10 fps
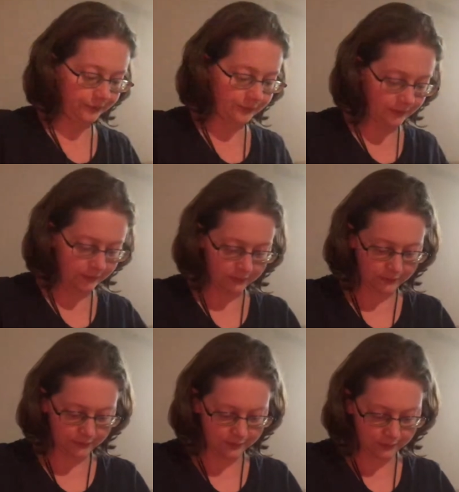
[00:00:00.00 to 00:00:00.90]

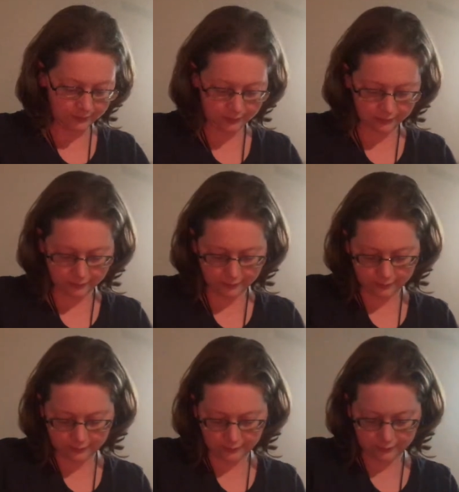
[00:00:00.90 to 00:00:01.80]

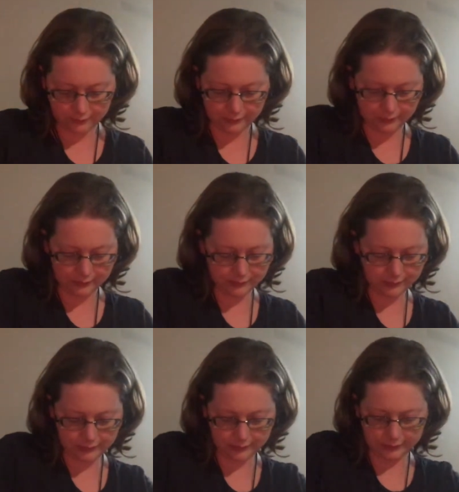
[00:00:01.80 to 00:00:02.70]

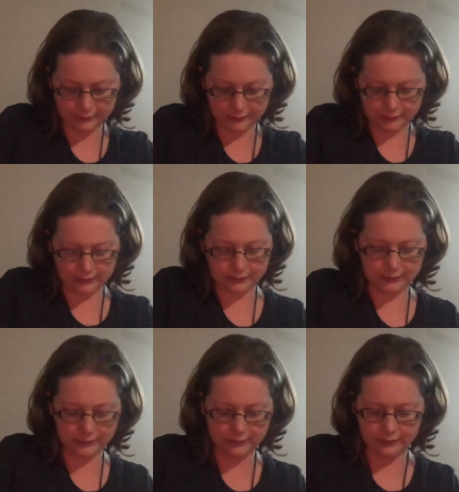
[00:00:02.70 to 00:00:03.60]

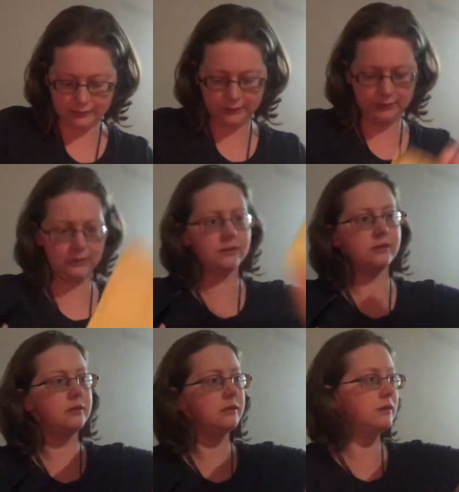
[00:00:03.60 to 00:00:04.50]

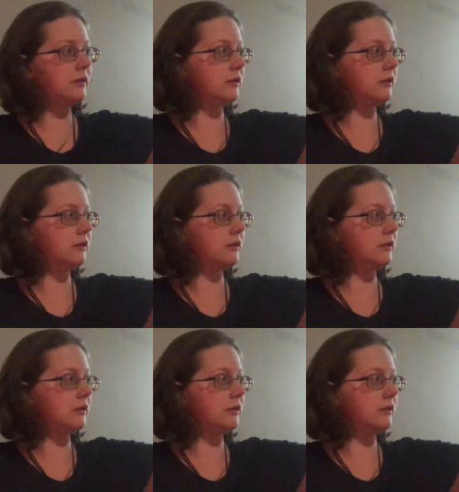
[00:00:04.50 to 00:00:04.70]
Nothing is said.